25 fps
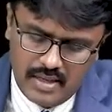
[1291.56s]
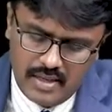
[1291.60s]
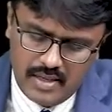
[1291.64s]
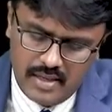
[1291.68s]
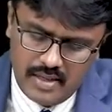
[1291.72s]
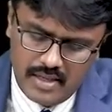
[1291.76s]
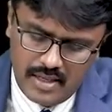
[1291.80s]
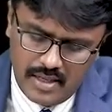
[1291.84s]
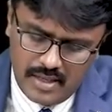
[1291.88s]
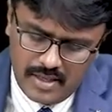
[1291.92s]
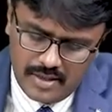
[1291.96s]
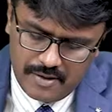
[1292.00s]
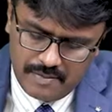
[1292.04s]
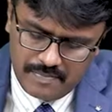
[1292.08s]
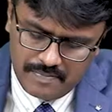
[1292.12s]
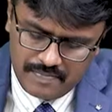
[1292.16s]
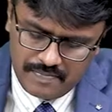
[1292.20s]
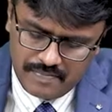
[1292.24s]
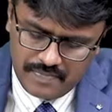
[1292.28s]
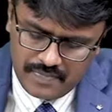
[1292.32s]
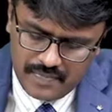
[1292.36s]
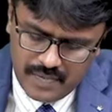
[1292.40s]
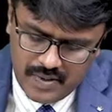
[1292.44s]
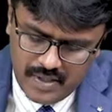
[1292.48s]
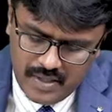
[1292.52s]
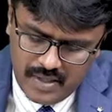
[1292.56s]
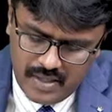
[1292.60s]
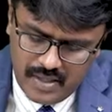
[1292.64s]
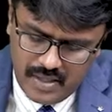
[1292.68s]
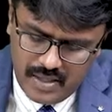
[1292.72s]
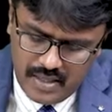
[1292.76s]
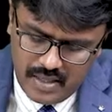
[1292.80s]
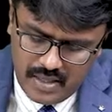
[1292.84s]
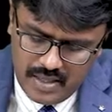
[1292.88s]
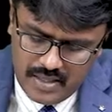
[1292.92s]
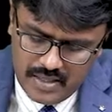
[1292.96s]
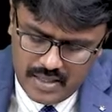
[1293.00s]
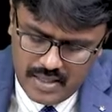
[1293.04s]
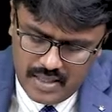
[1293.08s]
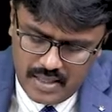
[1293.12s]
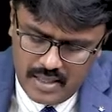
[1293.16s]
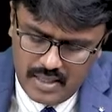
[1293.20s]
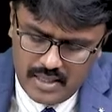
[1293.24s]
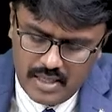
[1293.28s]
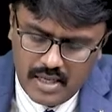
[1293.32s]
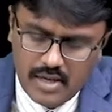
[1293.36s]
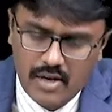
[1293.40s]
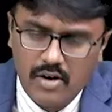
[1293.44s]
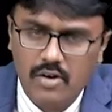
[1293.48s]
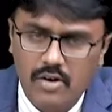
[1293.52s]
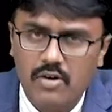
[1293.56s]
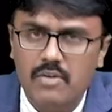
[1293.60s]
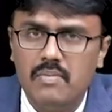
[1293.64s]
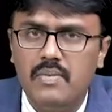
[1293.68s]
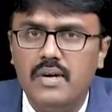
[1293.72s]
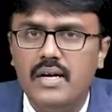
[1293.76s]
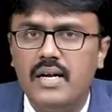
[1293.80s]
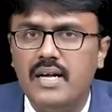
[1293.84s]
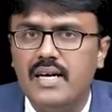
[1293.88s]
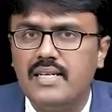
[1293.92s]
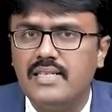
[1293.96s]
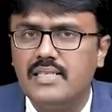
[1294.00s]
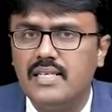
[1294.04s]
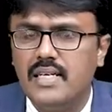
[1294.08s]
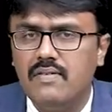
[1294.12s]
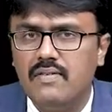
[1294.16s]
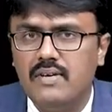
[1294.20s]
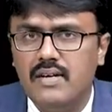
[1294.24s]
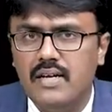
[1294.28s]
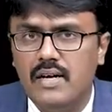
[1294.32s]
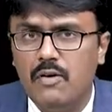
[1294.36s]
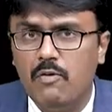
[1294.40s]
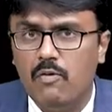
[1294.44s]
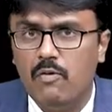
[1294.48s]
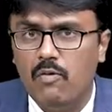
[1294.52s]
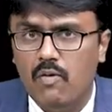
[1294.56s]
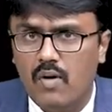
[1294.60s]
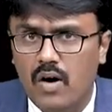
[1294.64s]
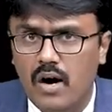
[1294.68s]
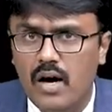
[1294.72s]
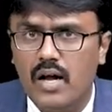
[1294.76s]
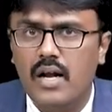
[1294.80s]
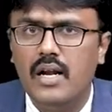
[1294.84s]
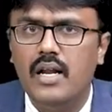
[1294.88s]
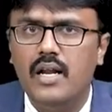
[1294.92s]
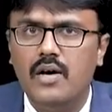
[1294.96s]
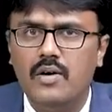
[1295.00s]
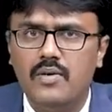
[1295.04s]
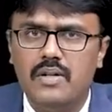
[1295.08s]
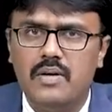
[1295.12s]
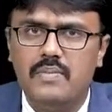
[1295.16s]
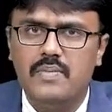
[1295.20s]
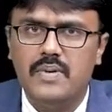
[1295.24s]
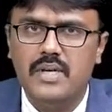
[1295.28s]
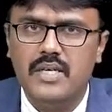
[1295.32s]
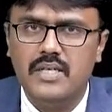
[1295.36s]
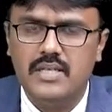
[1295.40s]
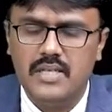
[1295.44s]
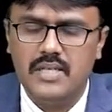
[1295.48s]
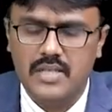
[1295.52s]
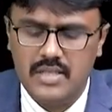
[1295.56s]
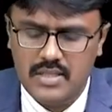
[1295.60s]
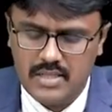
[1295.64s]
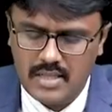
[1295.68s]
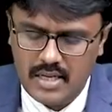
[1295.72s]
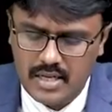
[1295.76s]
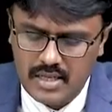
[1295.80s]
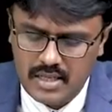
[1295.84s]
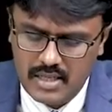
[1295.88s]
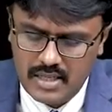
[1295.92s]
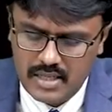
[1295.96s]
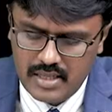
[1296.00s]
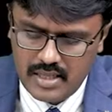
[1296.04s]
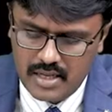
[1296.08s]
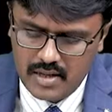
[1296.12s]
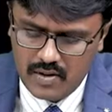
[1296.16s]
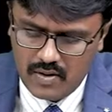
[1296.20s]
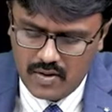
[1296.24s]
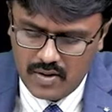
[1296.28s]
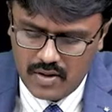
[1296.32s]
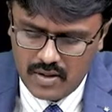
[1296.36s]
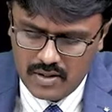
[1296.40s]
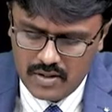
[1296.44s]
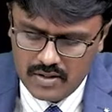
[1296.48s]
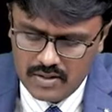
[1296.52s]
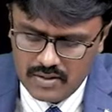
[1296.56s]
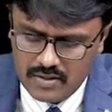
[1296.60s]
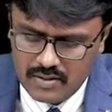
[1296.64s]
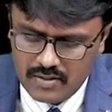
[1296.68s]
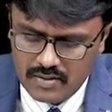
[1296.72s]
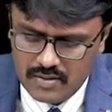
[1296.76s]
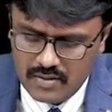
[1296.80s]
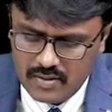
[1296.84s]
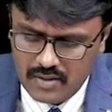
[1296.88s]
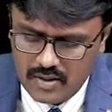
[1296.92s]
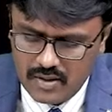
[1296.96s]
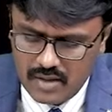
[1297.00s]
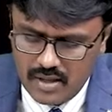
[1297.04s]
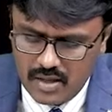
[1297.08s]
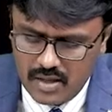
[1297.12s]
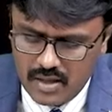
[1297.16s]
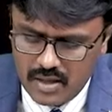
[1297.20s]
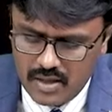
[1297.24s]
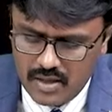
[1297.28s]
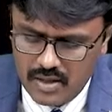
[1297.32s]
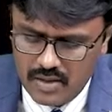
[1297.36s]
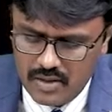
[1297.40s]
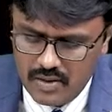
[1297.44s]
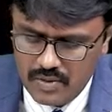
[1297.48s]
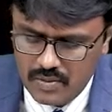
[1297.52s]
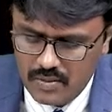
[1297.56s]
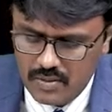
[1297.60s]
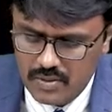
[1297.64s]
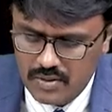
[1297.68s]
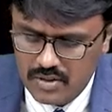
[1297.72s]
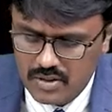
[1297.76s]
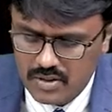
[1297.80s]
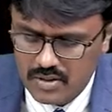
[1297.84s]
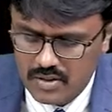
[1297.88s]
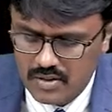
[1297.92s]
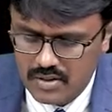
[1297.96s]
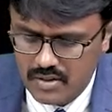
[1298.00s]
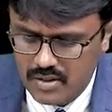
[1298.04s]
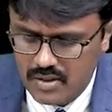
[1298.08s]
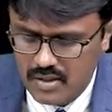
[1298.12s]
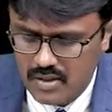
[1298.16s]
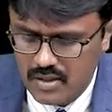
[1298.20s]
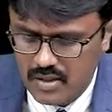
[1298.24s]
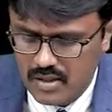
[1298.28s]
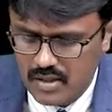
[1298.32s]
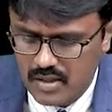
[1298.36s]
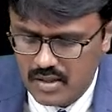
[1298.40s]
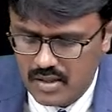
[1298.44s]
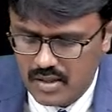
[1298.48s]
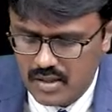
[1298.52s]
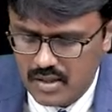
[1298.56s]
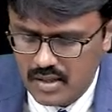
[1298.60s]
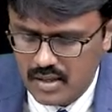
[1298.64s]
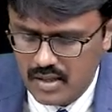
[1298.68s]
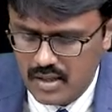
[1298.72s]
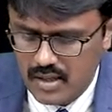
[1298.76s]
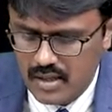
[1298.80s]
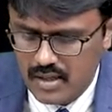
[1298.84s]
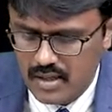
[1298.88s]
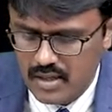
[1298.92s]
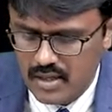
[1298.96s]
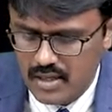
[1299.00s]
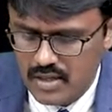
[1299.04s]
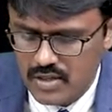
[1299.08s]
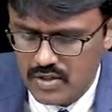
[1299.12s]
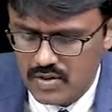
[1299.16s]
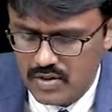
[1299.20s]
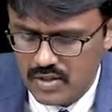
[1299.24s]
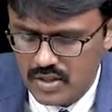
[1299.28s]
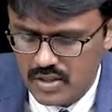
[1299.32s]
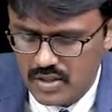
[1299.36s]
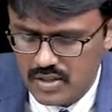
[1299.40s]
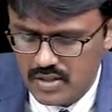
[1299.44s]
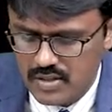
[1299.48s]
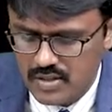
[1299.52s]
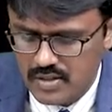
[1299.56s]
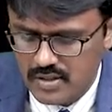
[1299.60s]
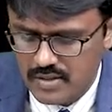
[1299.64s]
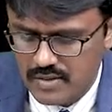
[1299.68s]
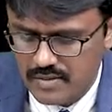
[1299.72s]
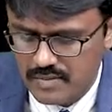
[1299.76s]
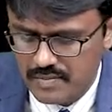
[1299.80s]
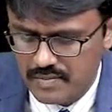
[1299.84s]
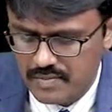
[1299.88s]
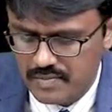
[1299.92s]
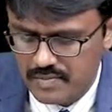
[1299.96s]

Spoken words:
Then recently the government has given a warning to the patients that it can cause acute kidney injuries.